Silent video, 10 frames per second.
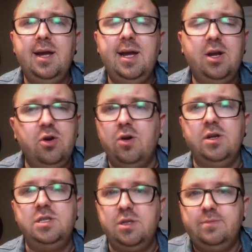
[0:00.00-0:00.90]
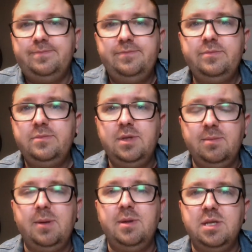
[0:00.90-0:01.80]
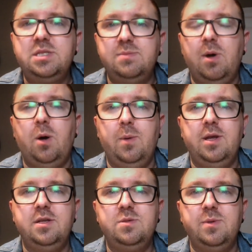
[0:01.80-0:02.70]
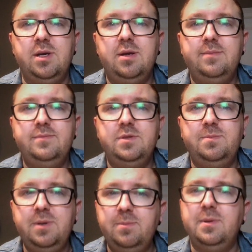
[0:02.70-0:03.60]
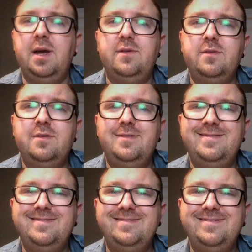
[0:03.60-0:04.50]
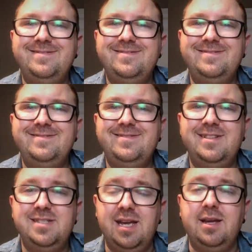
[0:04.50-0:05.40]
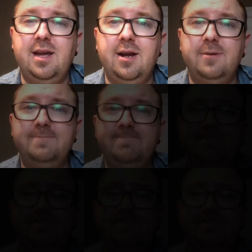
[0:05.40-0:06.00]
encourage you in maybe this small way this week. So be blessed. Take care.